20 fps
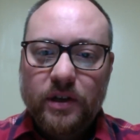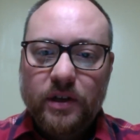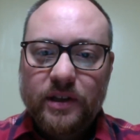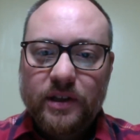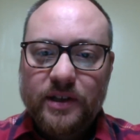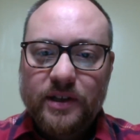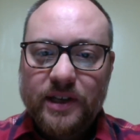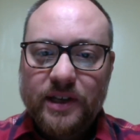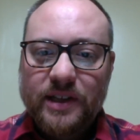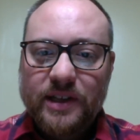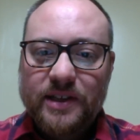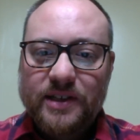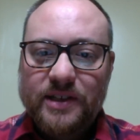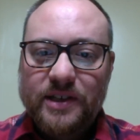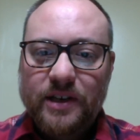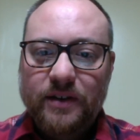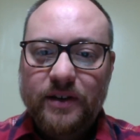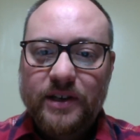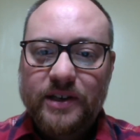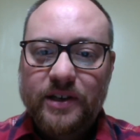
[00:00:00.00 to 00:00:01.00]
in the
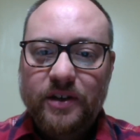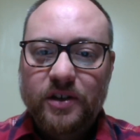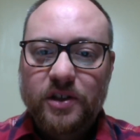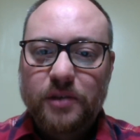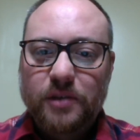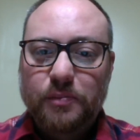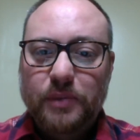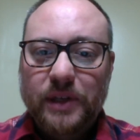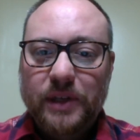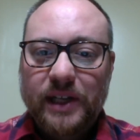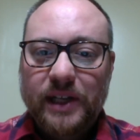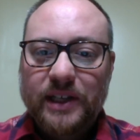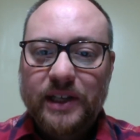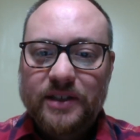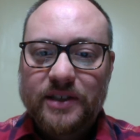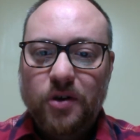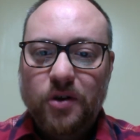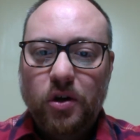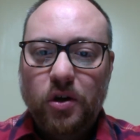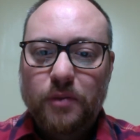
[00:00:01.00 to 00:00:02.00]
series here in the
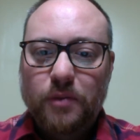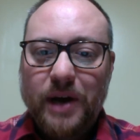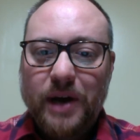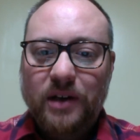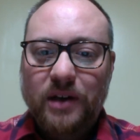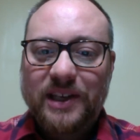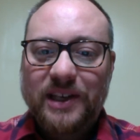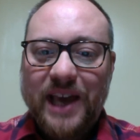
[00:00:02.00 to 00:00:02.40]
playlist all about